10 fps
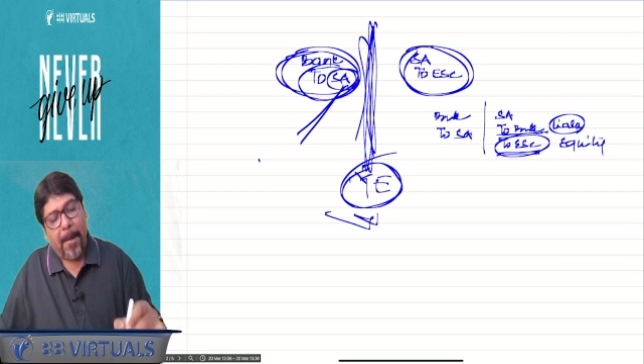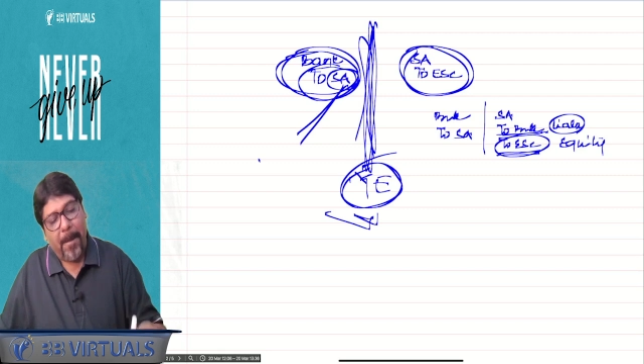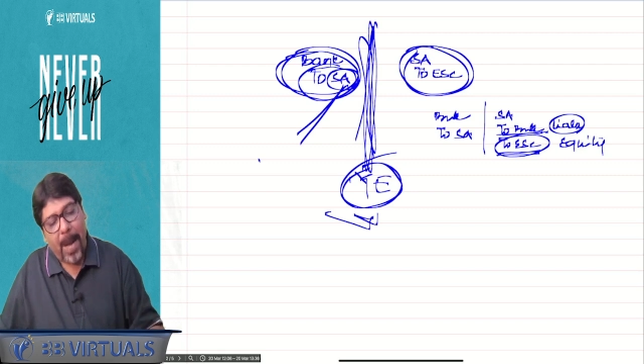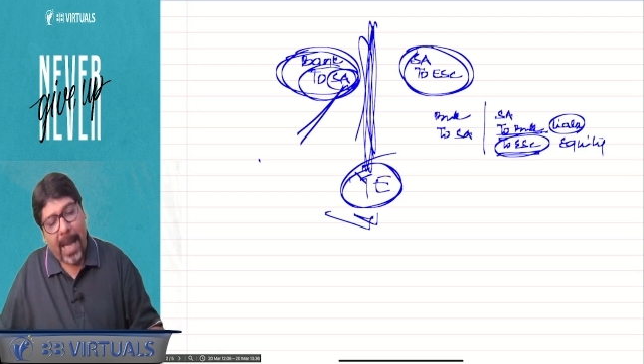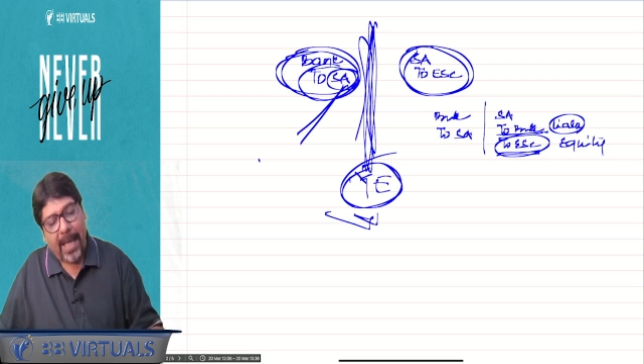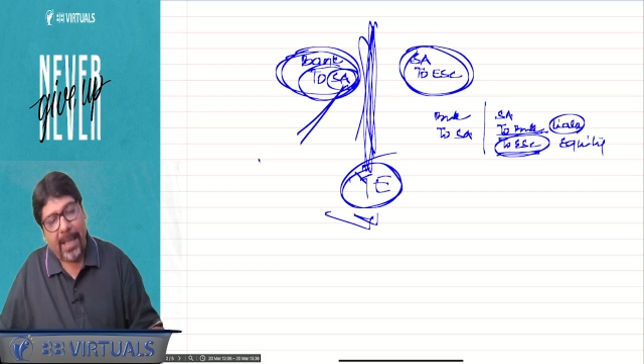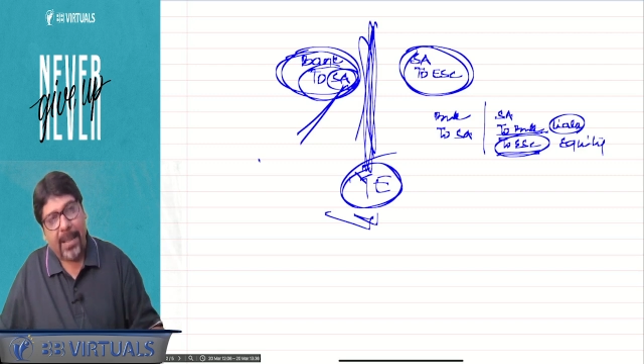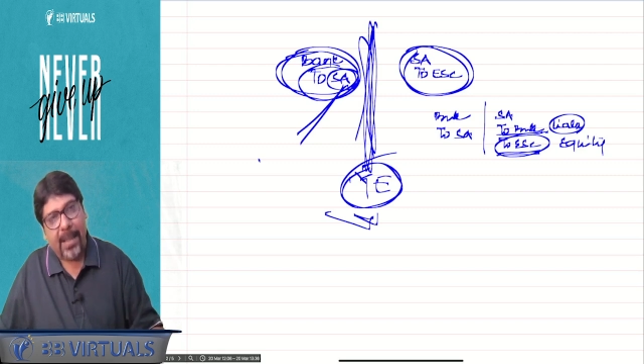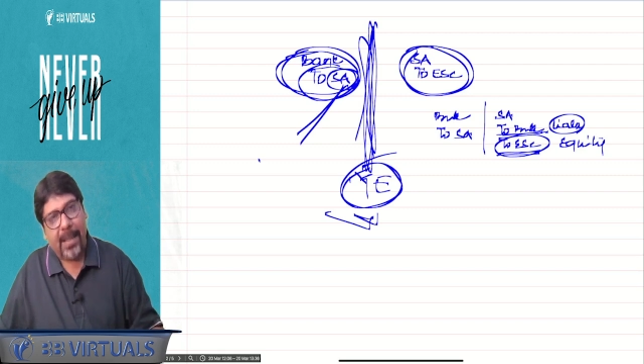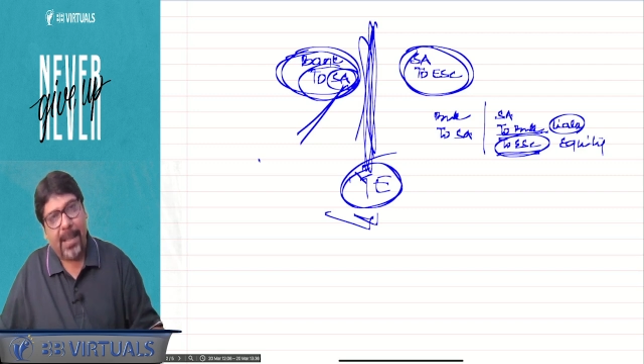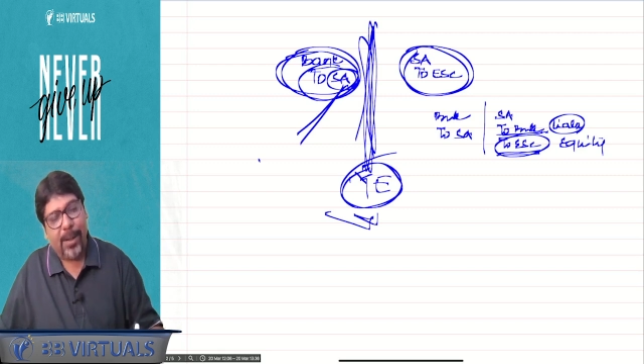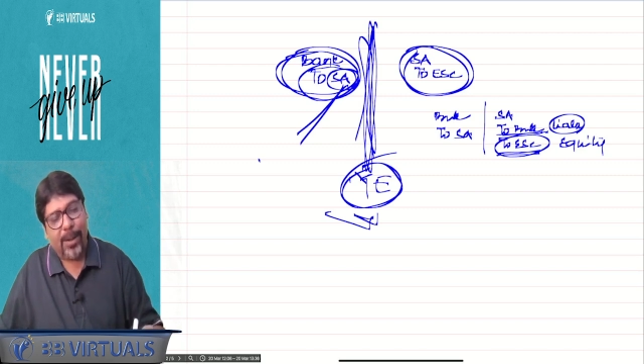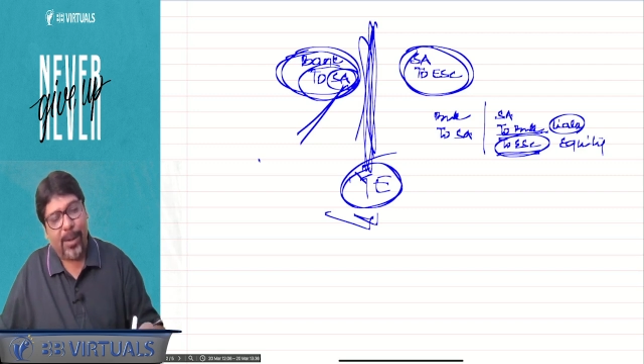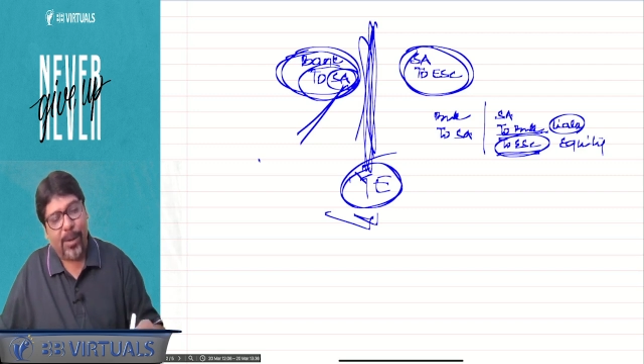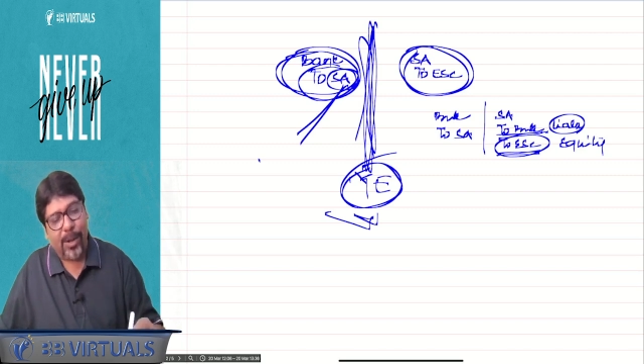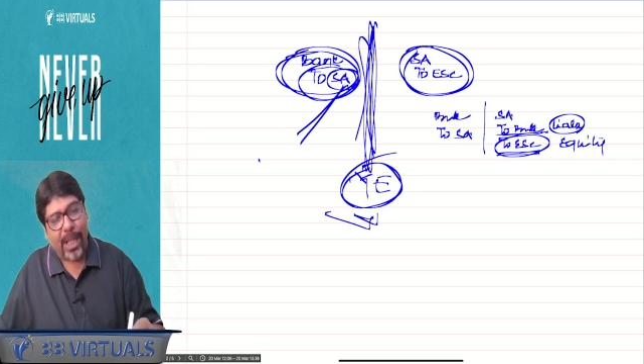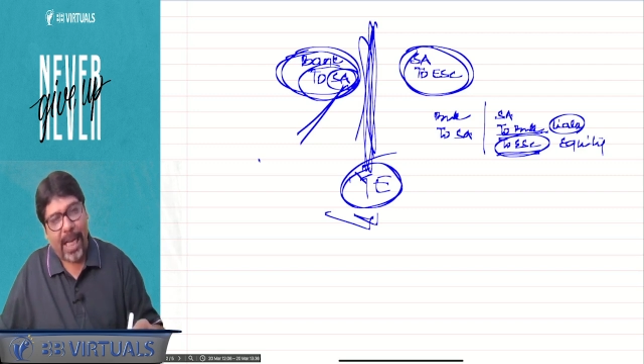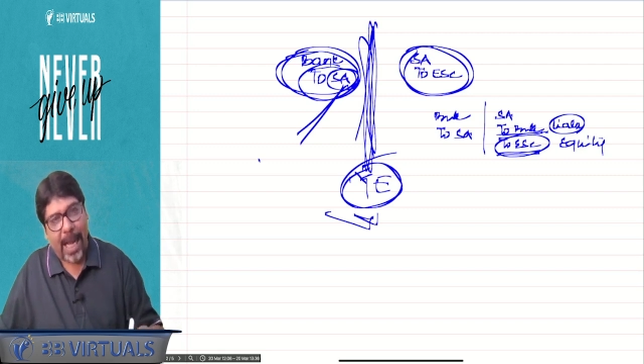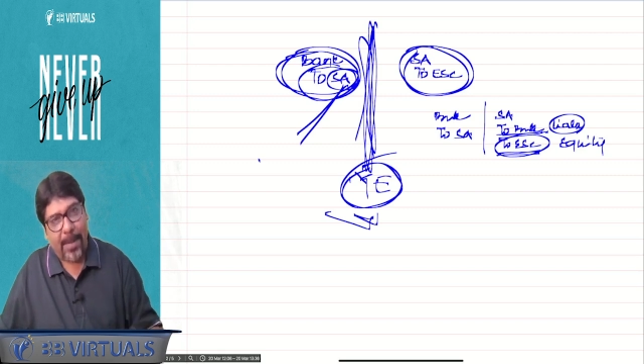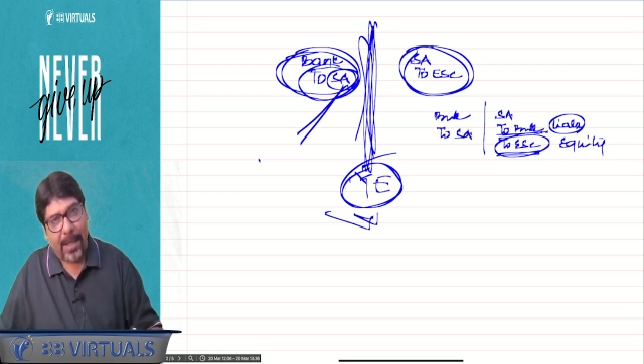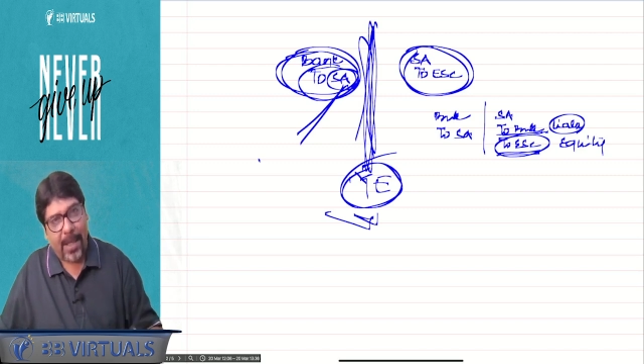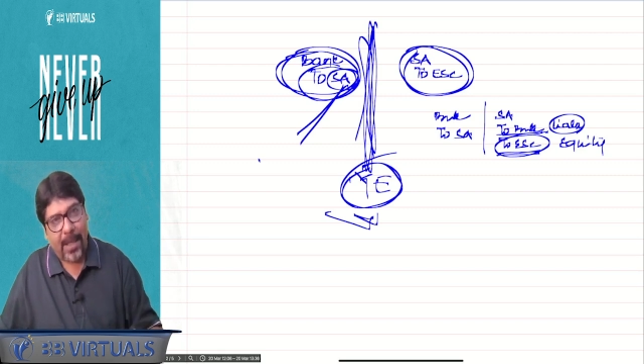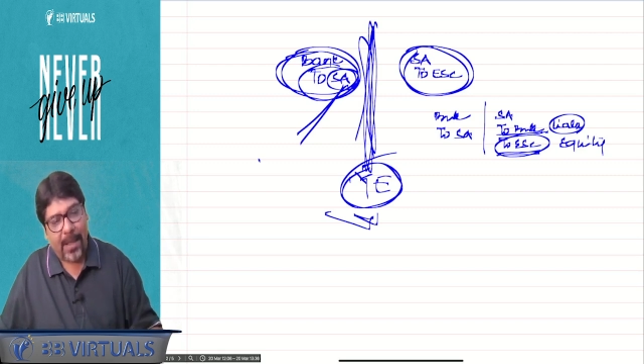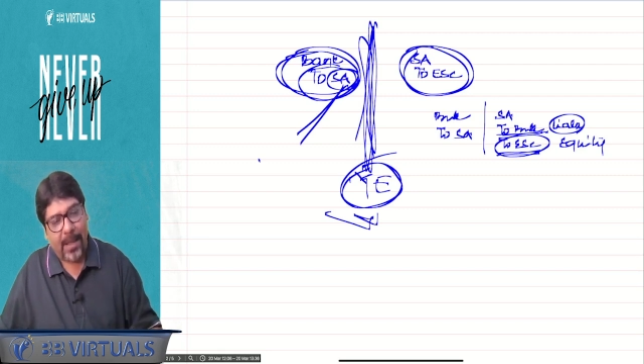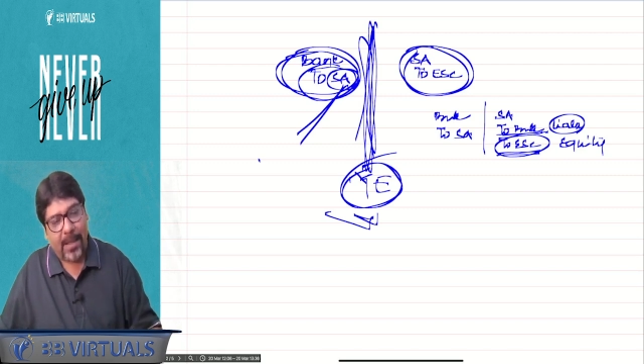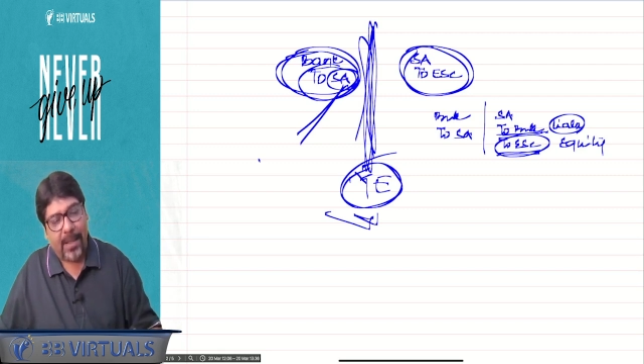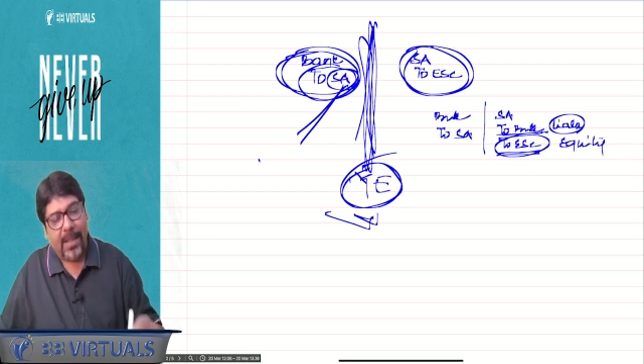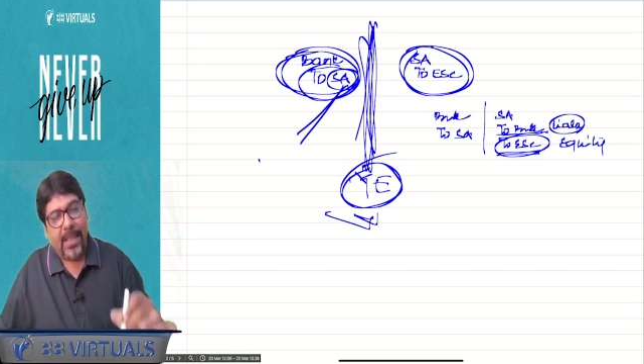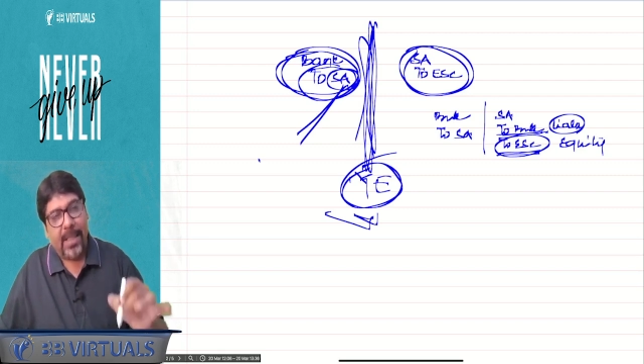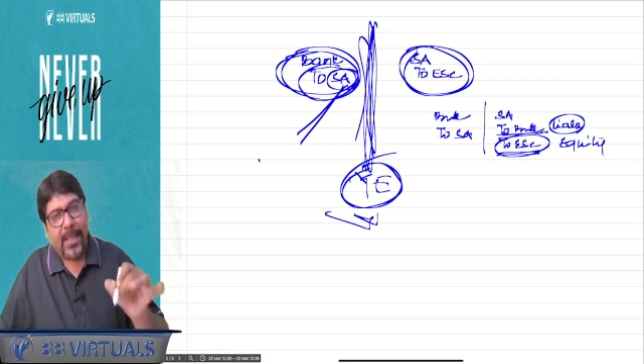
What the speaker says: bank to share application.